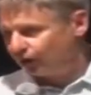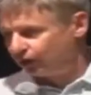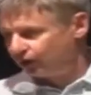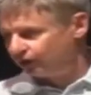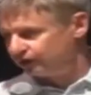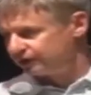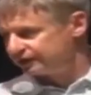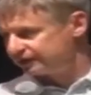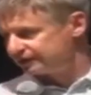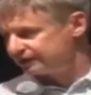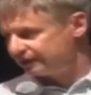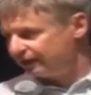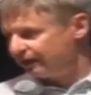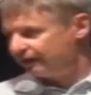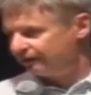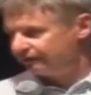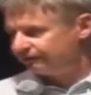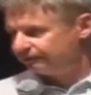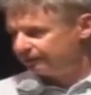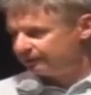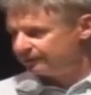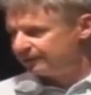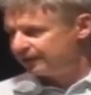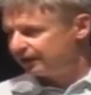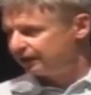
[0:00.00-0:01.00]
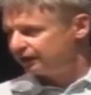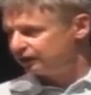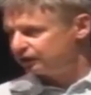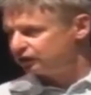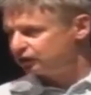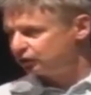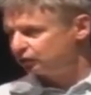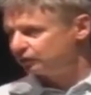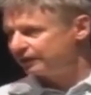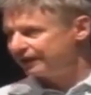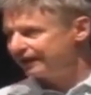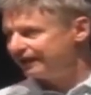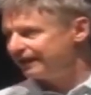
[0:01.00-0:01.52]
him or herself from the
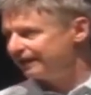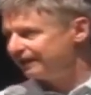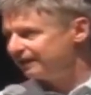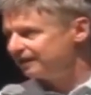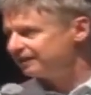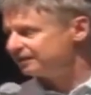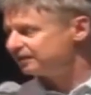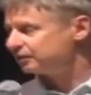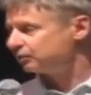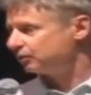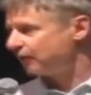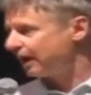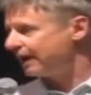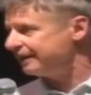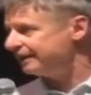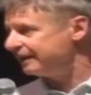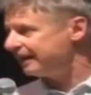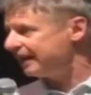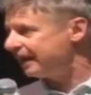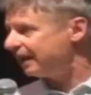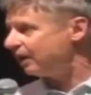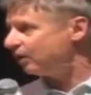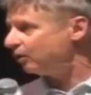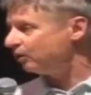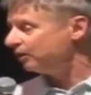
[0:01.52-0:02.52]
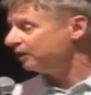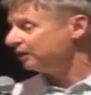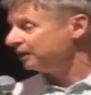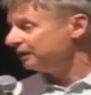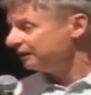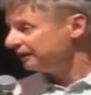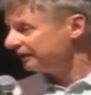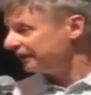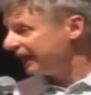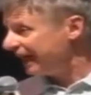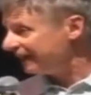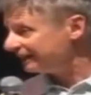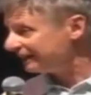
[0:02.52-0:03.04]
other two candidates. Right now,
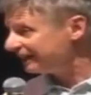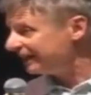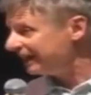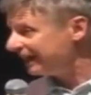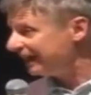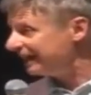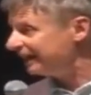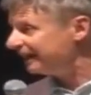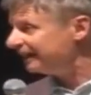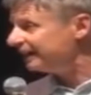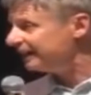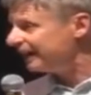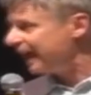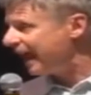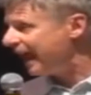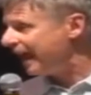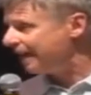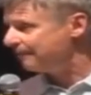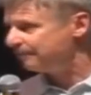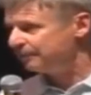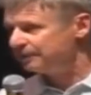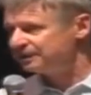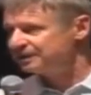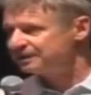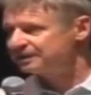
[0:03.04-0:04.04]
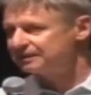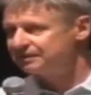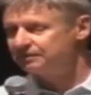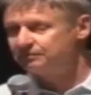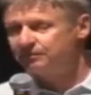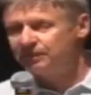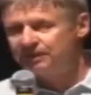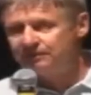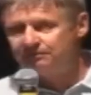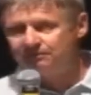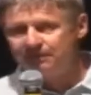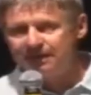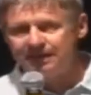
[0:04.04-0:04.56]
that candidate
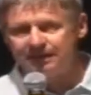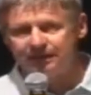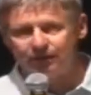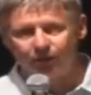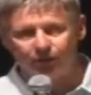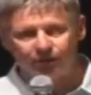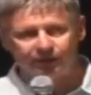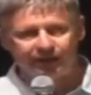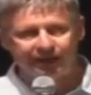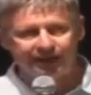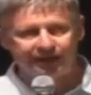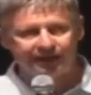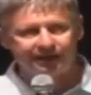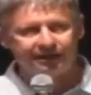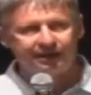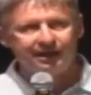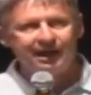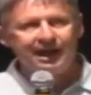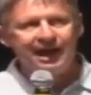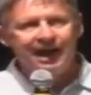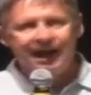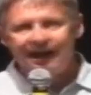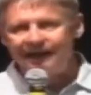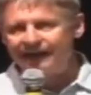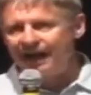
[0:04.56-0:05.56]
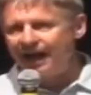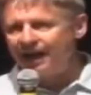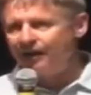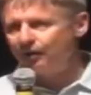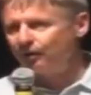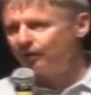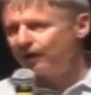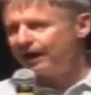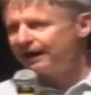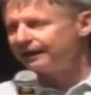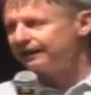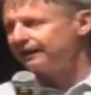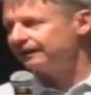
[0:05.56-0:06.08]
happens to be me, okay? And
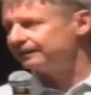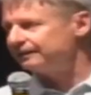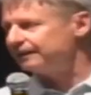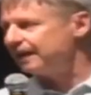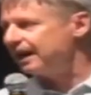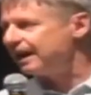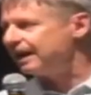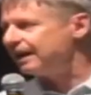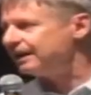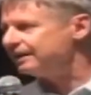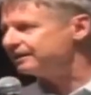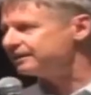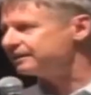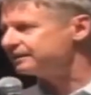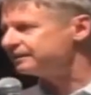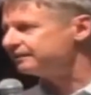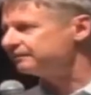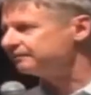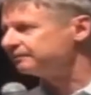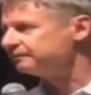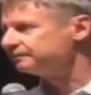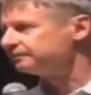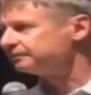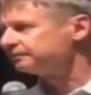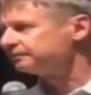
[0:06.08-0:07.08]
I recognize